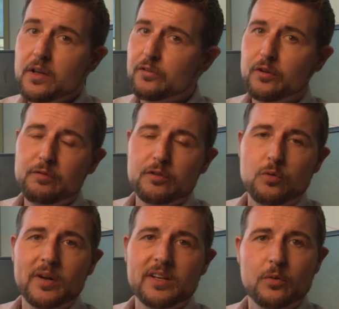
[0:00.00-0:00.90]
Server
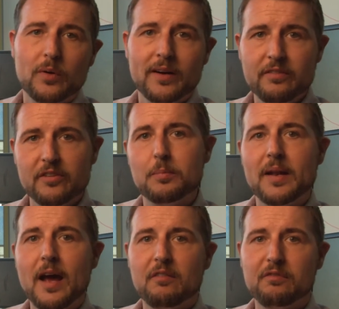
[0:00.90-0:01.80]
2012 has been
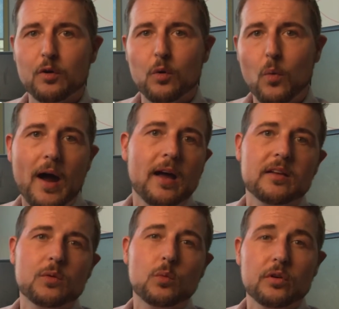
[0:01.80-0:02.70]
out for a while
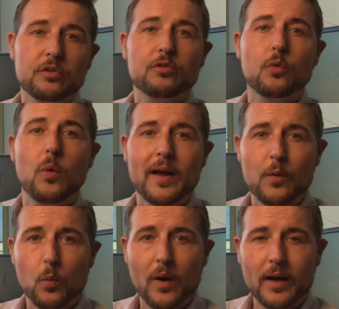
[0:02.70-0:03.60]
and works quite
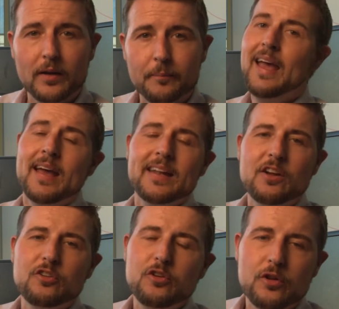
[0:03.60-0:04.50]
well. Now
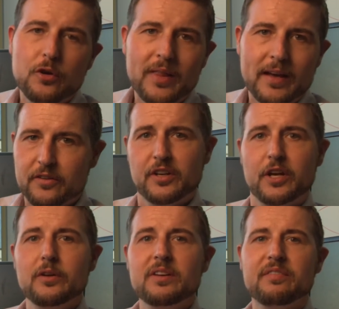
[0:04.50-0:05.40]
do know that
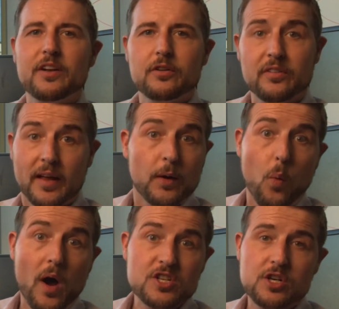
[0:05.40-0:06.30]
security vendors like
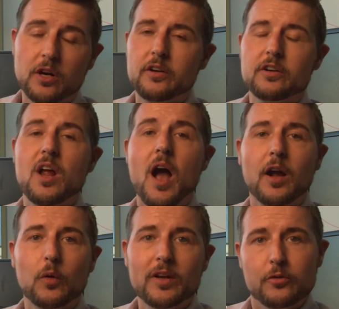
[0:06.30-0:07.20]
WatchGuard are not
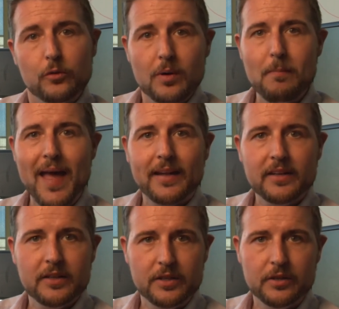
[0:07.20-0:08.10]
going to
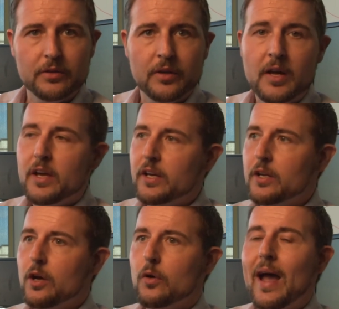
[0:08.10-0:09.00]
abandon you. You
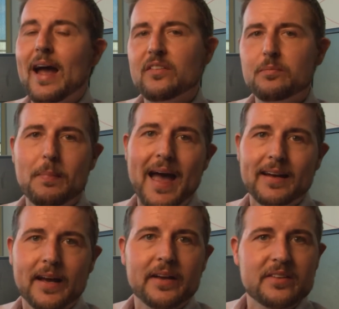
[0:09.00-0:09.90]
know, as
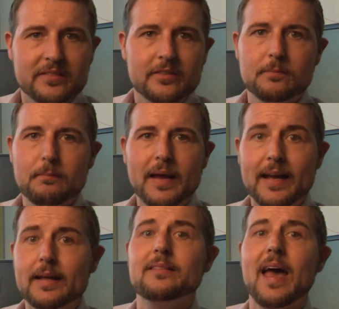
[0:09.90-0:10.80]
bad guys still make
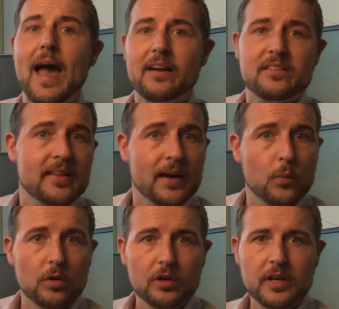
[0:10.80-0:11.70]
attacks that
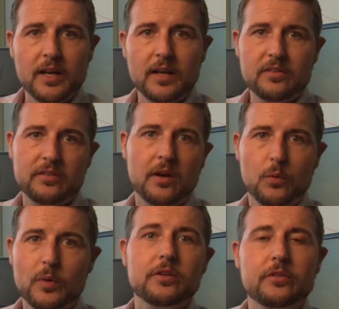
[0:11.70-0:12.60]
work against a
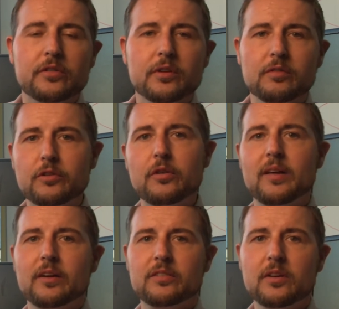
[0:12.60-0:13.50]
Windows Server
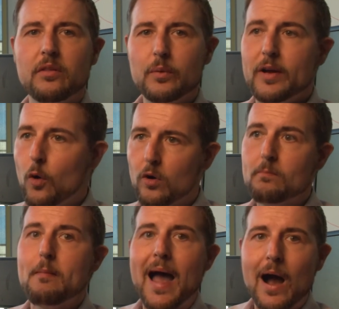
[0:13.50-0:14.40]
2003 or
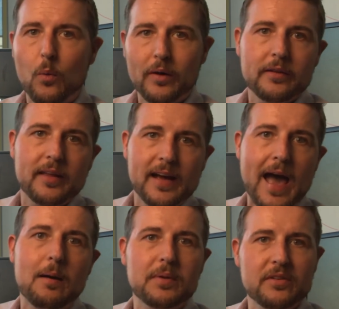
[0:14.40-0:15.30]
malware that
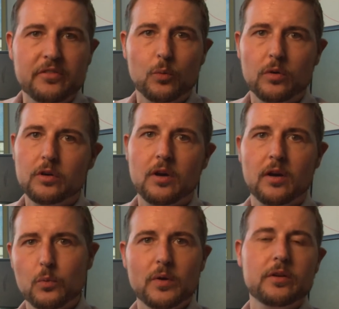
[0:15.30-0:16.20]
happens to work
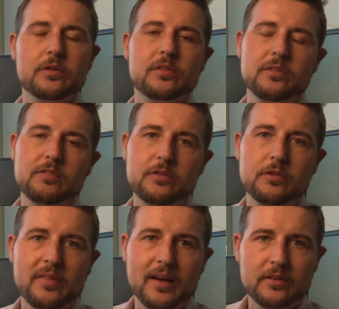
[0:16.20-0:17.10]
on Windows Server
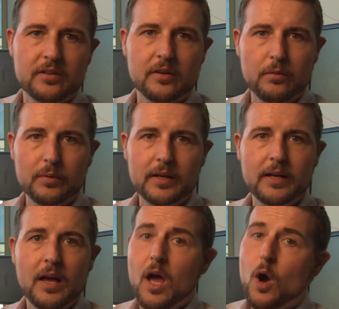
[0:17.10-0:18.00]
2003,
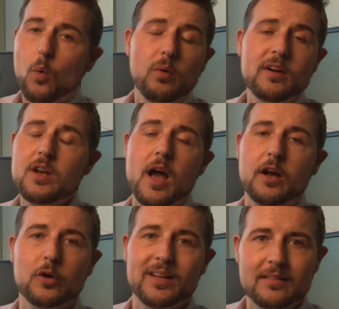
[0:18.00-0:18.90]
we're not
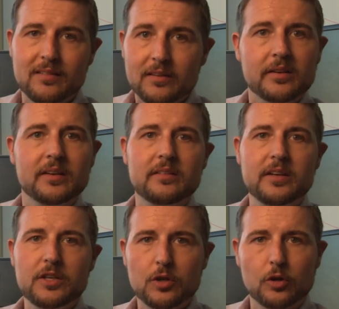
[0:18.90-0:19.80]
going to
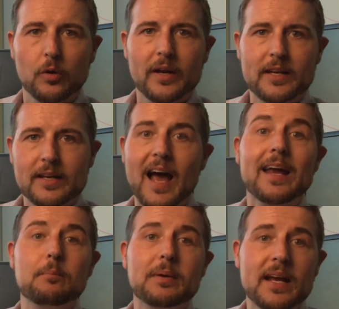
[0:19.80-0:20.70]
discontinue creating
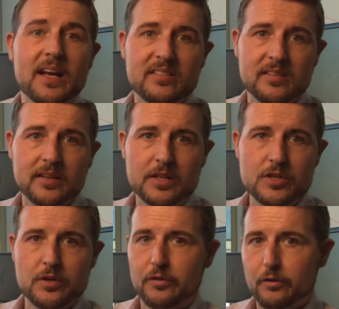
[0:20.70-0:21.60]
IP APS
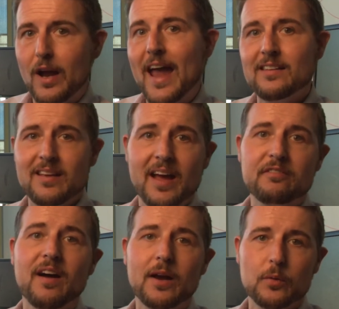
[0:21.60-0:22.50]
signatures or
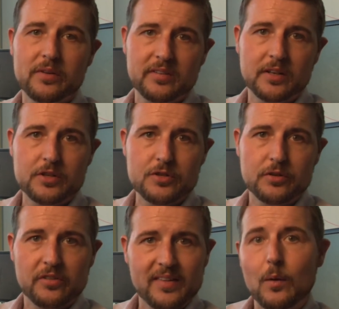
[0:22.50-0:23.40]
antivirus
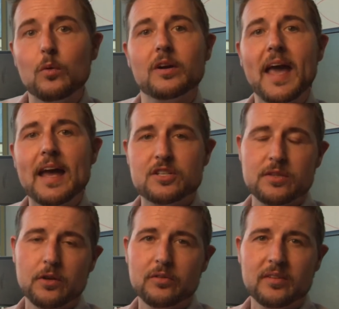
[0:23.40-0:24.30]
signatures that will catch
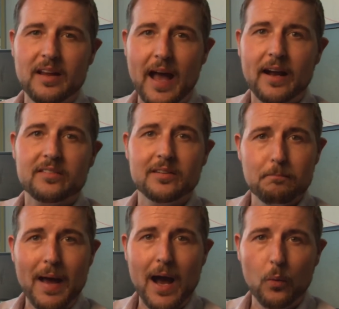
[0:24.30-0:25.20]
those attacks
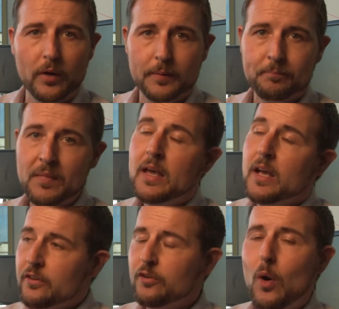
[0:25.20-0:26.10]
and malware.
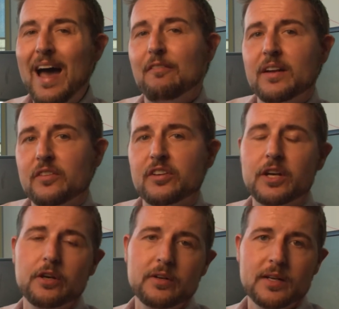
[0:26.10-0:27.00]
So having a
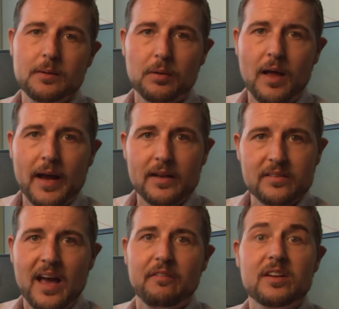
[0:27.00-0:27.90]
security appliance,
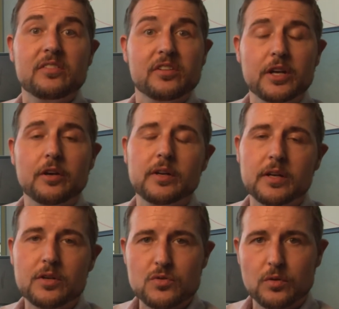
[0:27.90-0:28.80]
having security
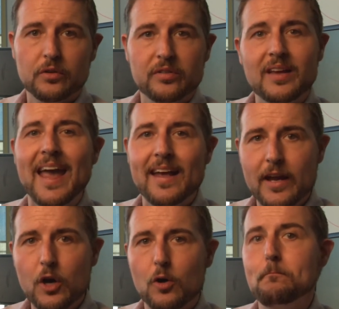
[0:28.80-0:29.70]
controls can
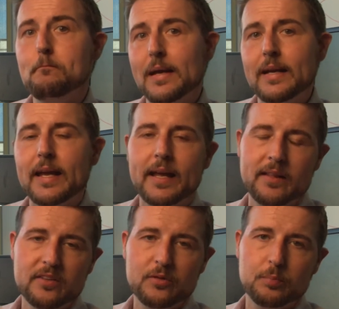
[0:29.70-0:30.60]
help mitigate
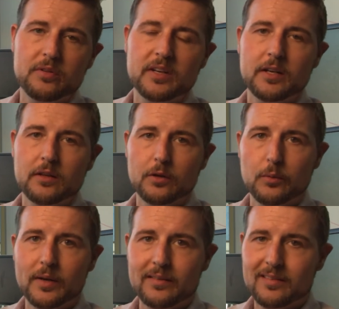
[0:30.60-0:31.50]
this particular
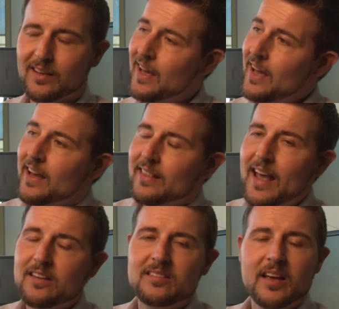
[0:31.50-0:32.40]
risk.
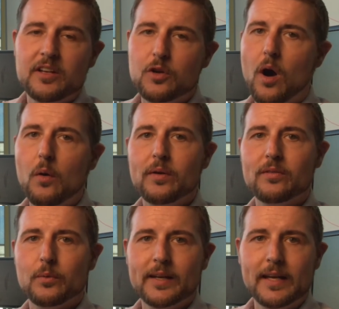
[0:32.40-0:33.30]
That said, you
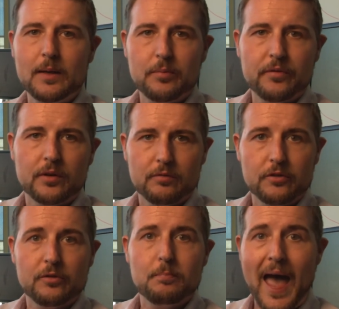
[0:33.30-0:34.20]
always want to keep
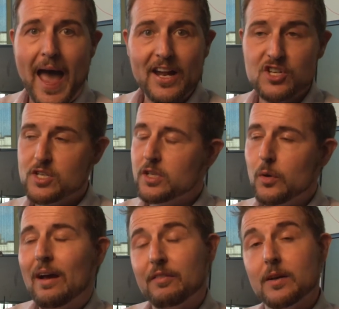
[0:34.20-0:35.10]
servers patched and you
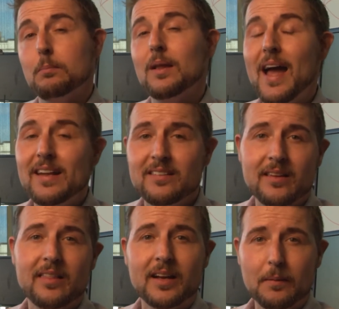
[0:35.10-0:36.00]
have compliance
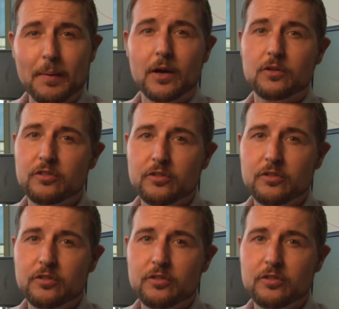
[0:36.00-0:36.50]
to think about